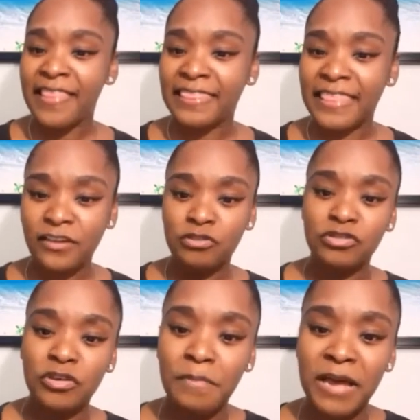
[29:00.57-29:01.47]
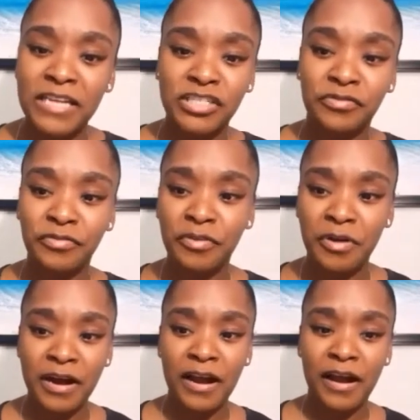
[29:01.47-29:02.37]
Thank you so much
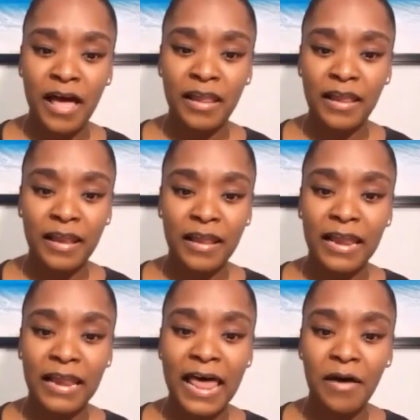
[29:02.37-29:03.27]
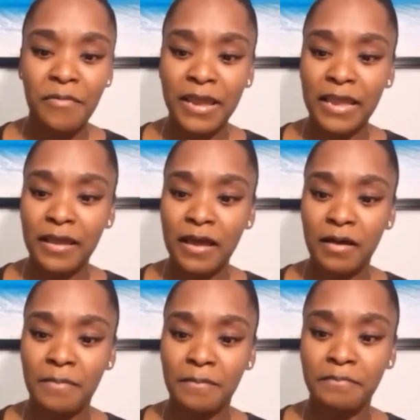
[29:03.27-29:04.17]
for allowing
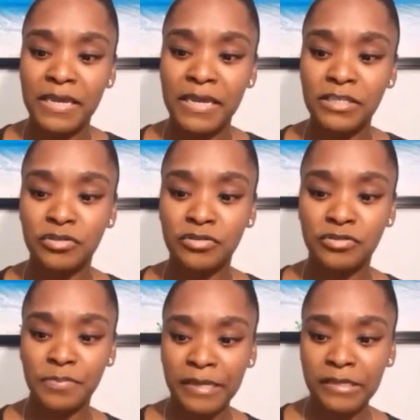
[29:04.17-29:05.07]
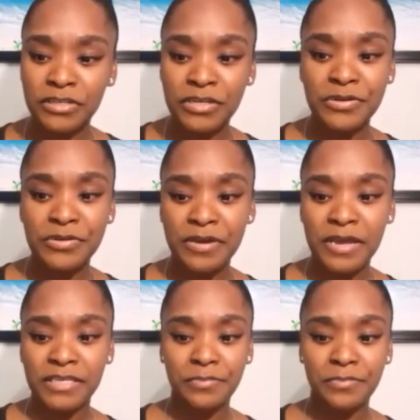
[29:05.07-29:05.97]
um, me to speak to you
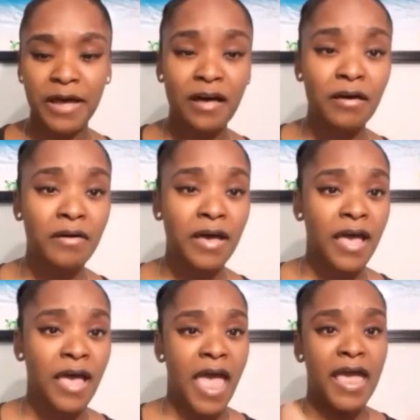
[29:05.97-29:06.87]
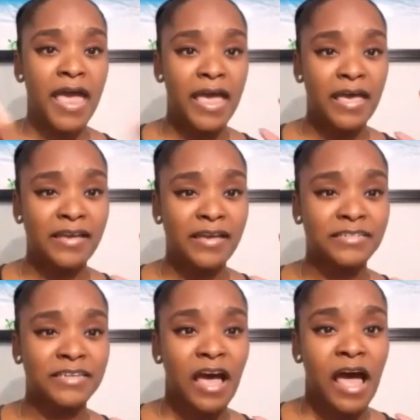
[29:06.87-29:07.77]
as well. And
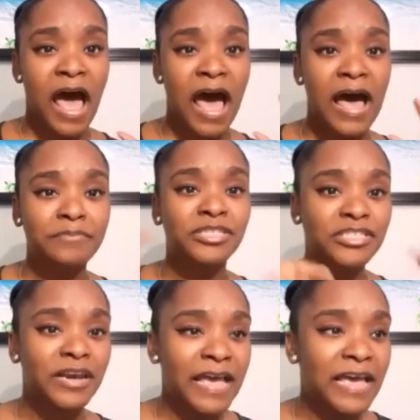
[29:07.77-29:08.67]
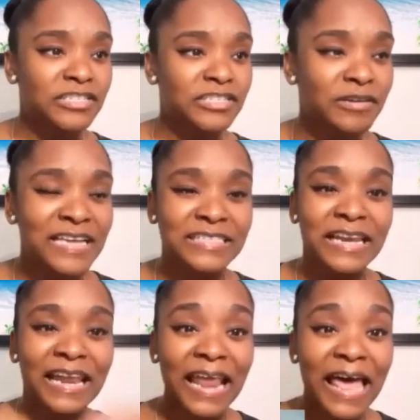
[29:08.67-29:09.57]
I'm just going to ask you guys to
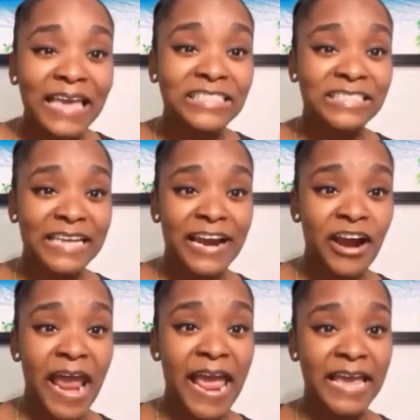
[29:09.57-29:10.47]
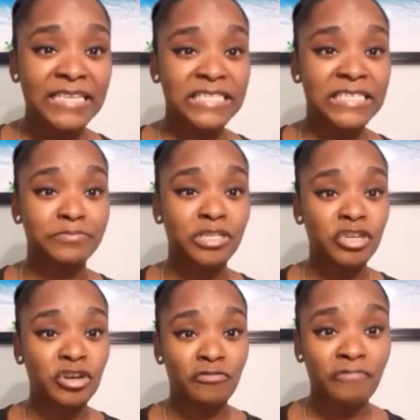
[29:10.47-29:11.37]
like, share, and
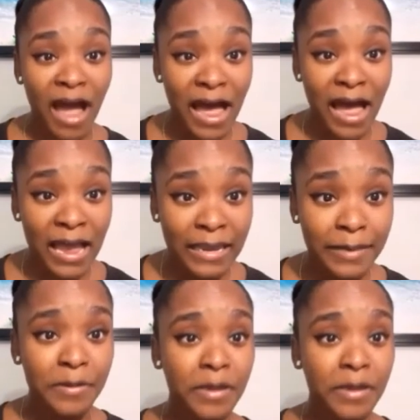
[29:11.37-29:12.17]
subscribe